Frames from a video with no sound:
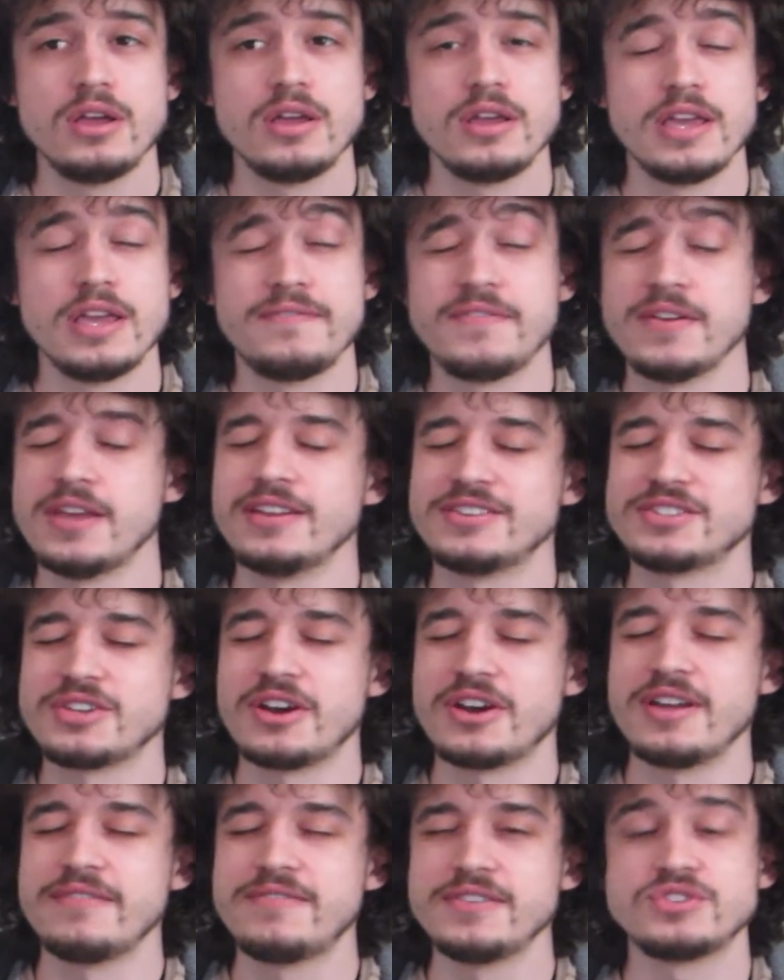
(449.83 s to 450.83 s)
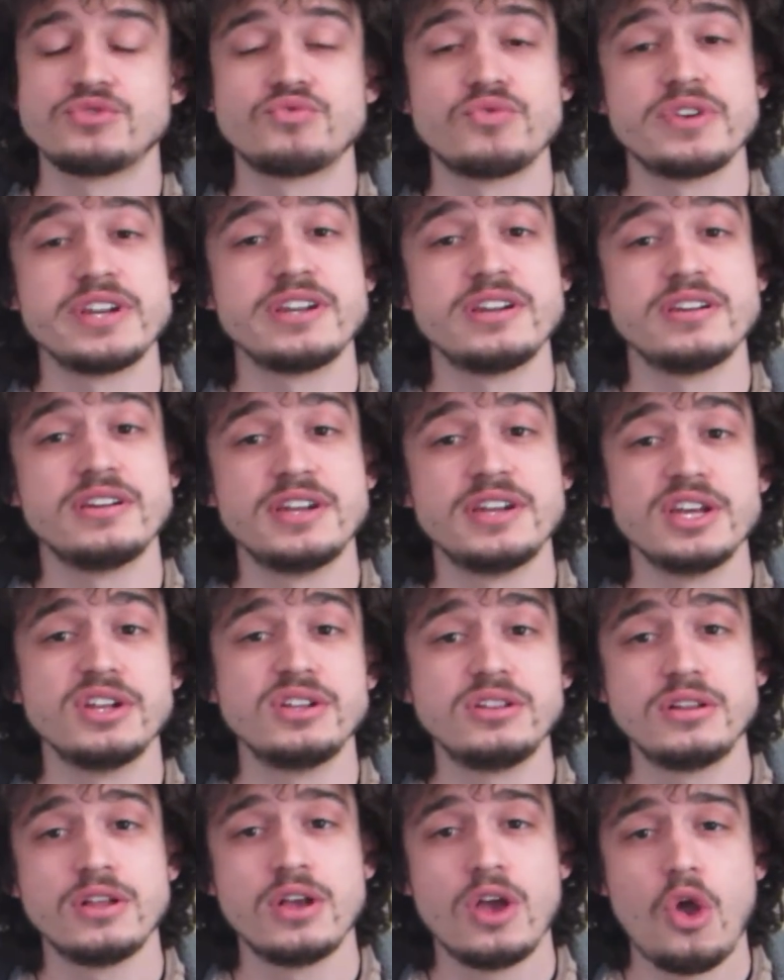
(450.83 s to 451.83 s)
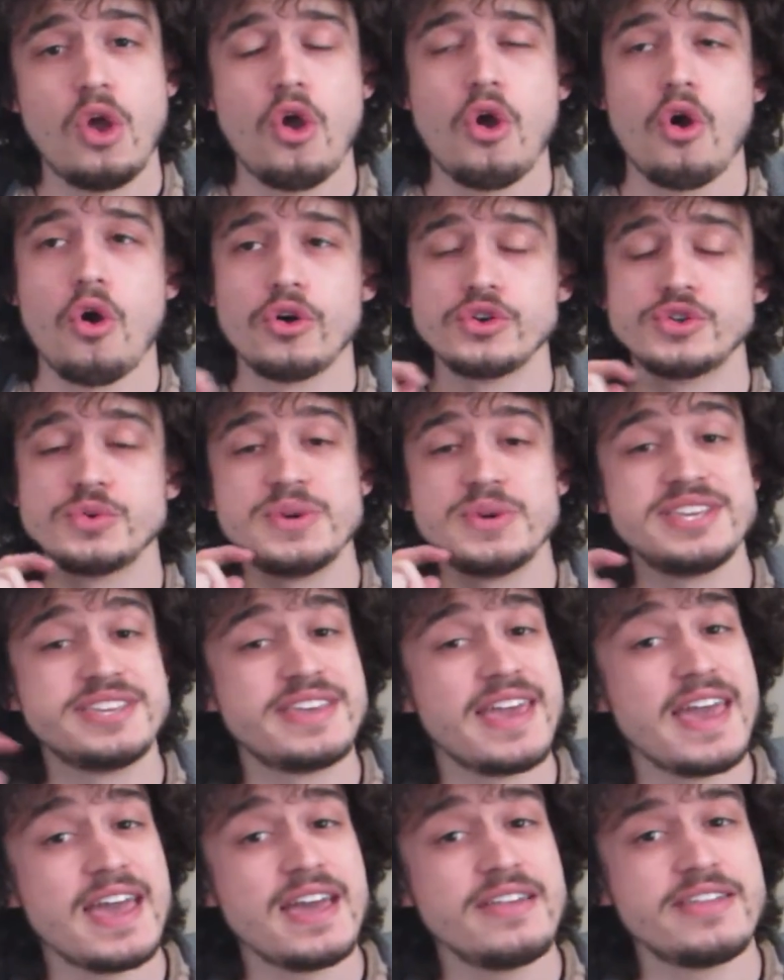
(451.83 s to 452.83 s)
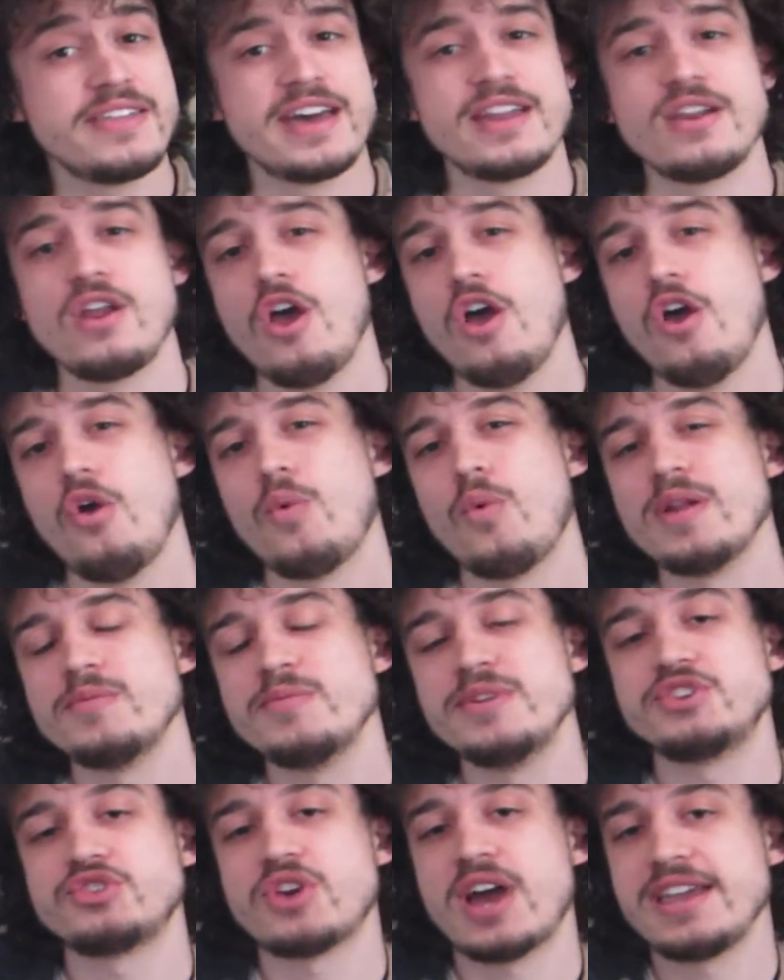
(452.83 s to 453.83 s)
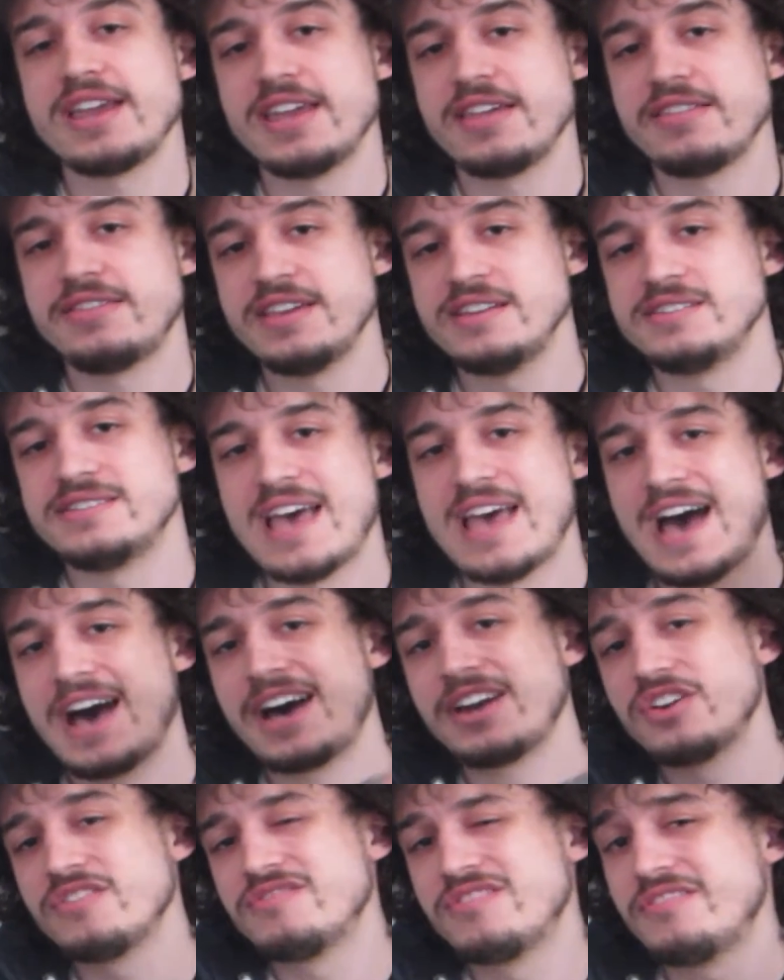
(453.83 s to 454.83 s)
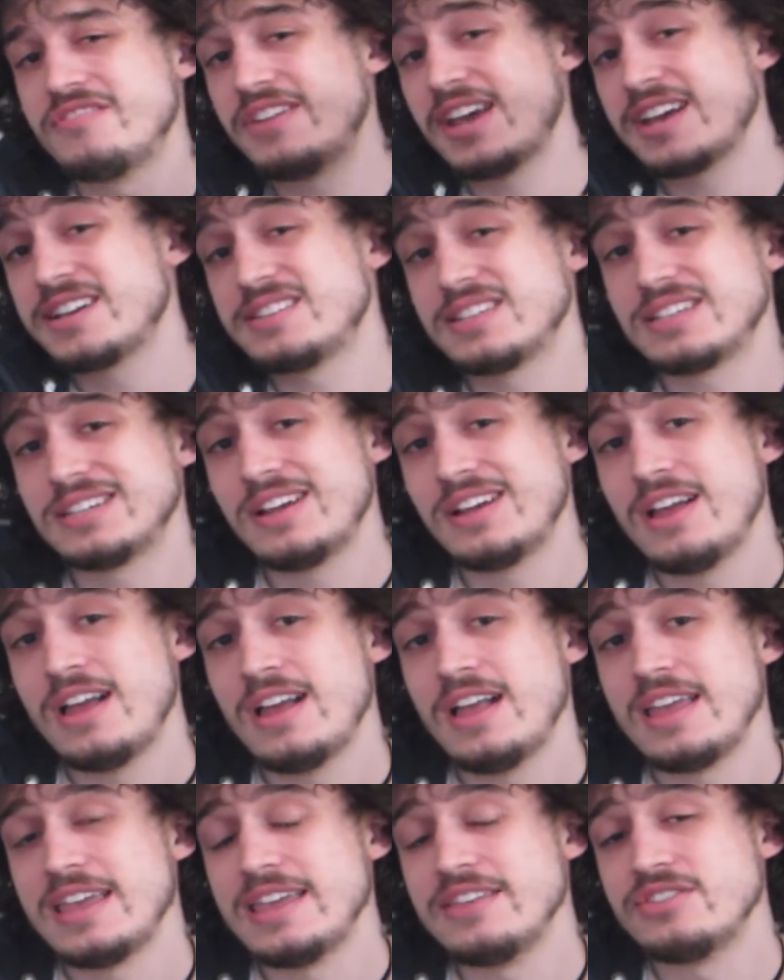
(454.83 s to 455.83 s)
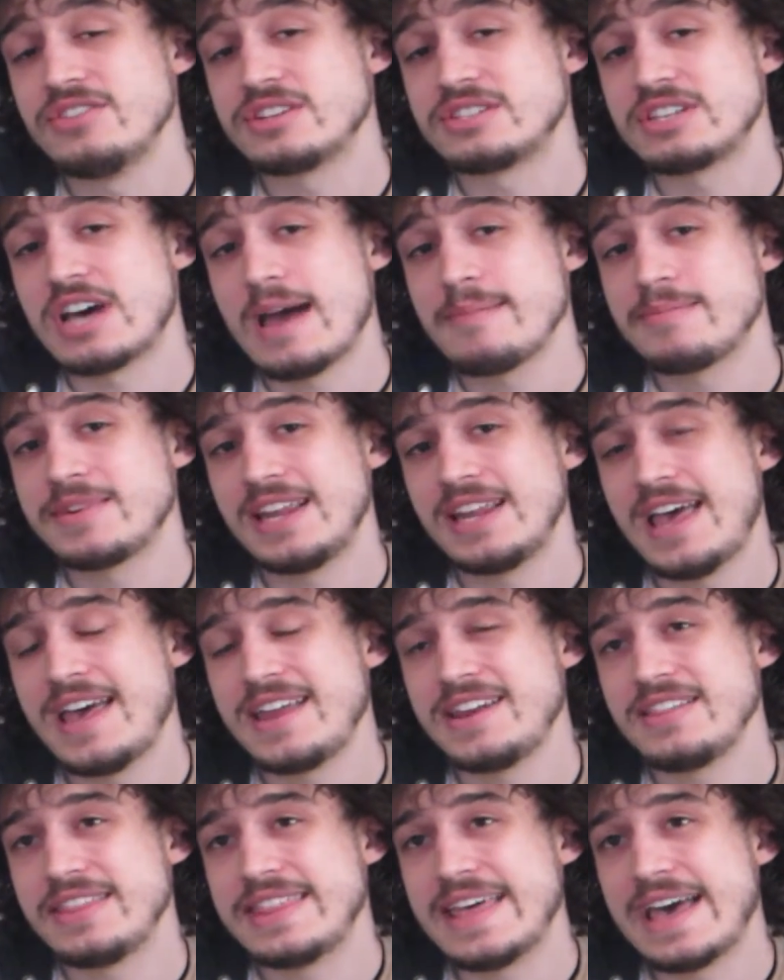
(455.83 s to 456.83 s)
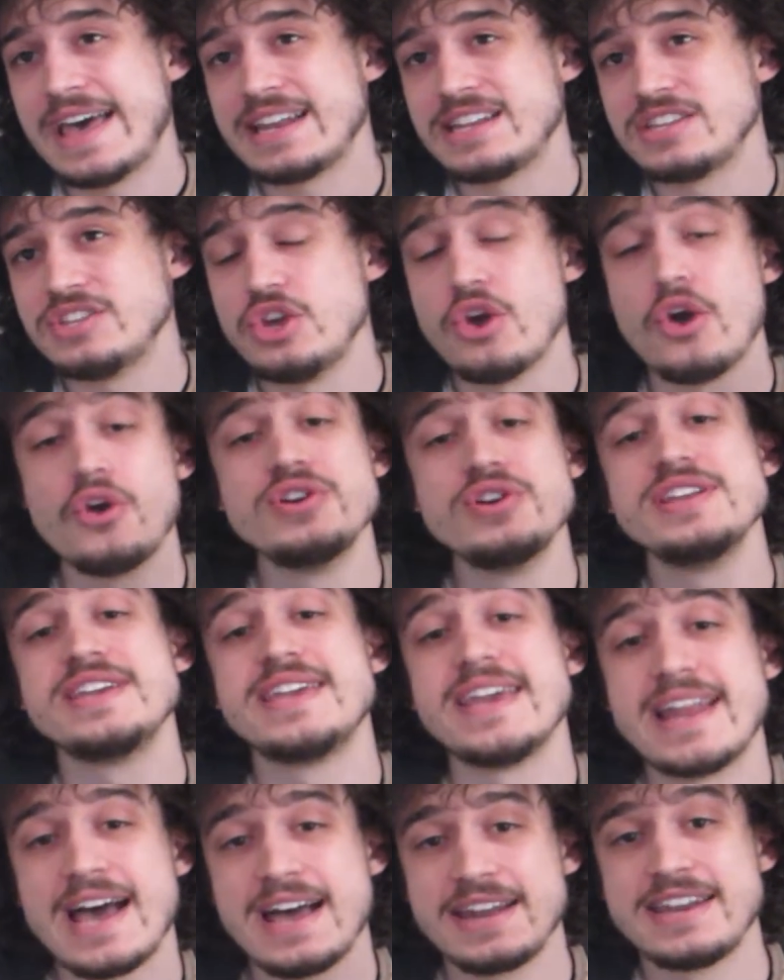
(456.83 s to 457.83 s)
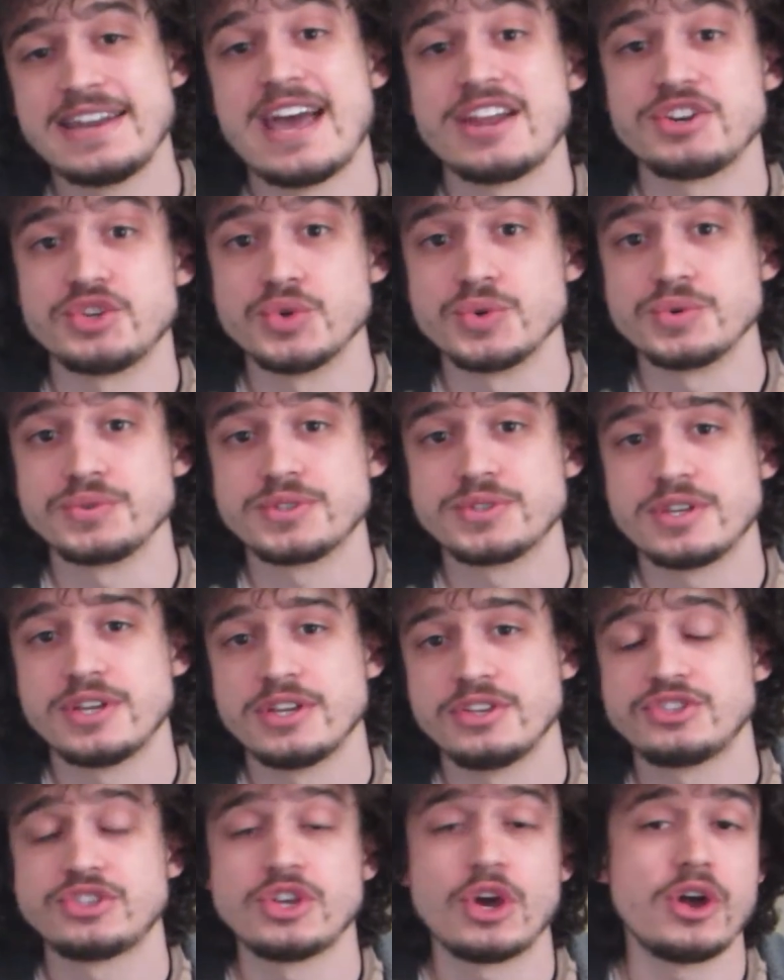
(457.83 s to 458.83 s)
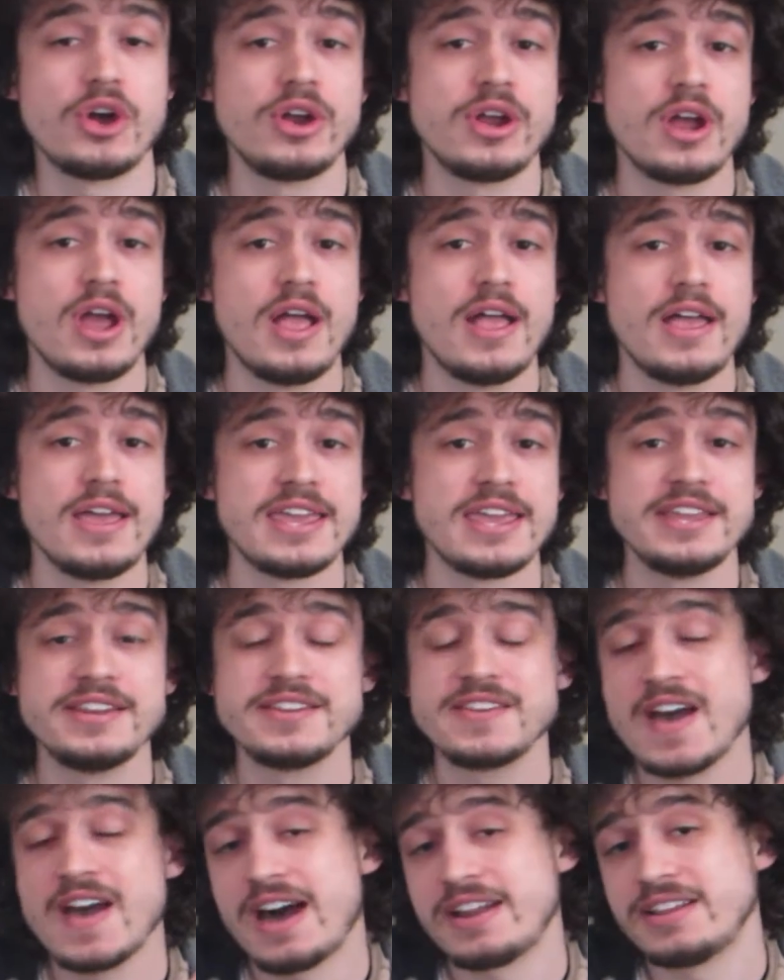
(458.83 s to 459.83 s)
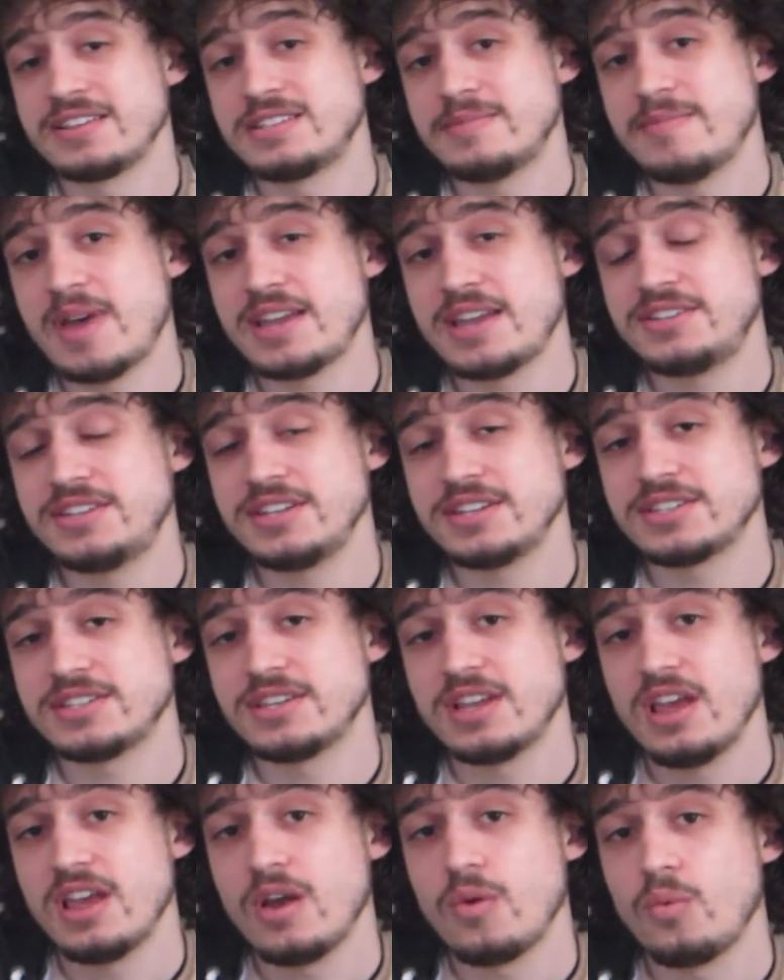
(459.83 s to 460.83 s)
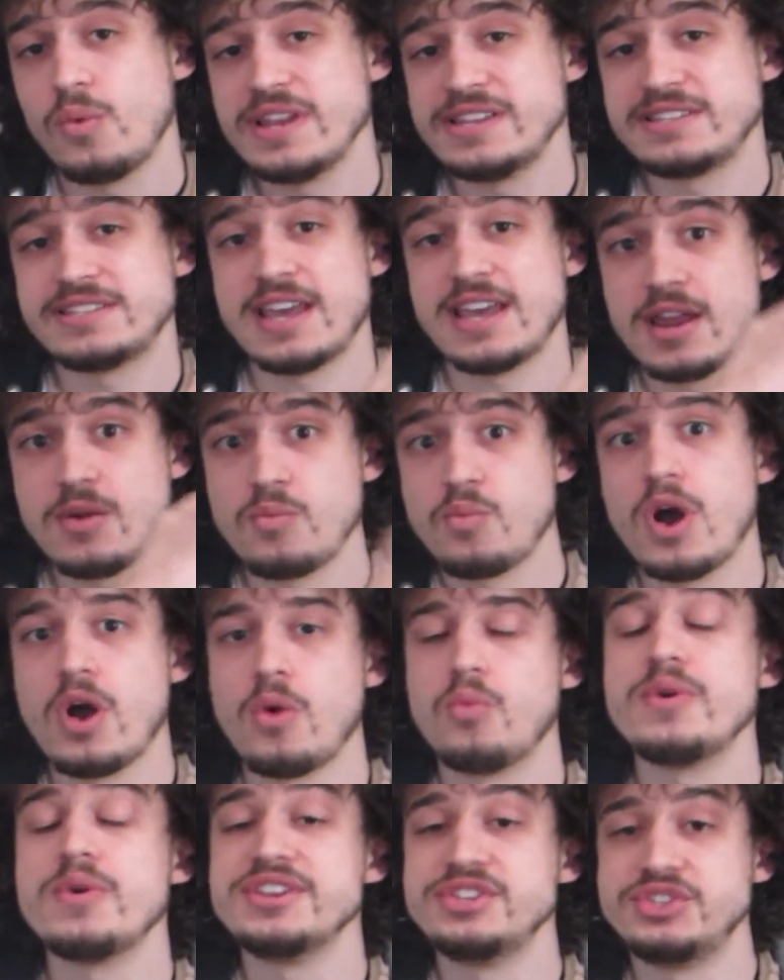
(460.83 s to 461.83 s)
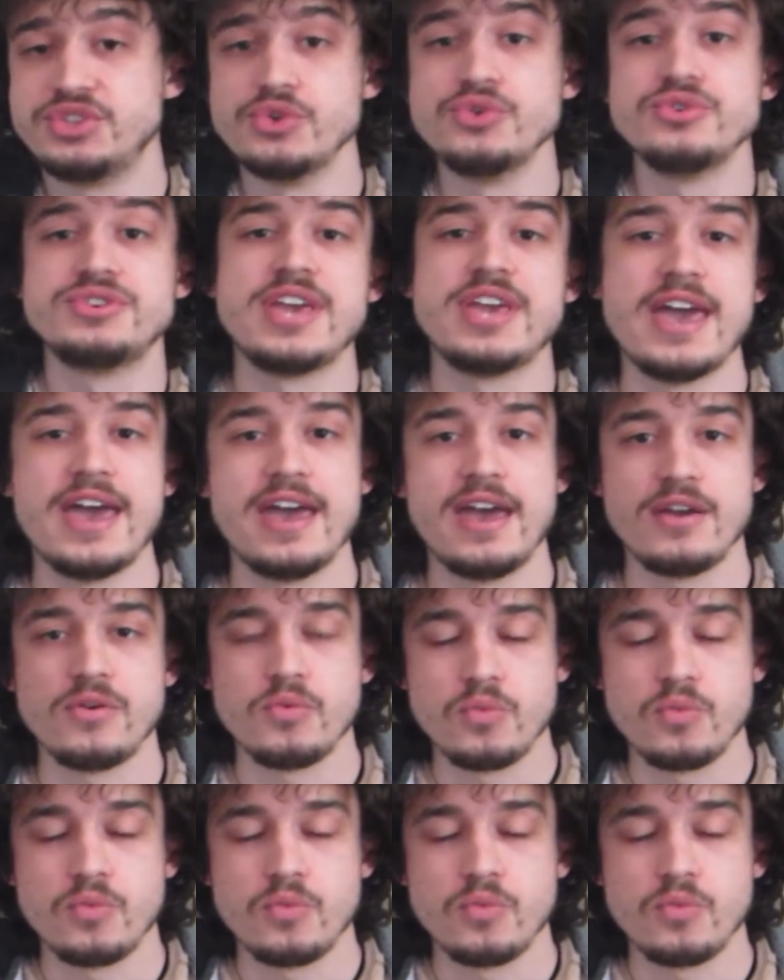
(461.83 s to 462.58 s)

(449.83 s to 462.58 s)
if it's written nil, or do we care that when we try and get things out of the vector in the typed land that you only get out naturals? So in guarded semantics, we say, well, we do care.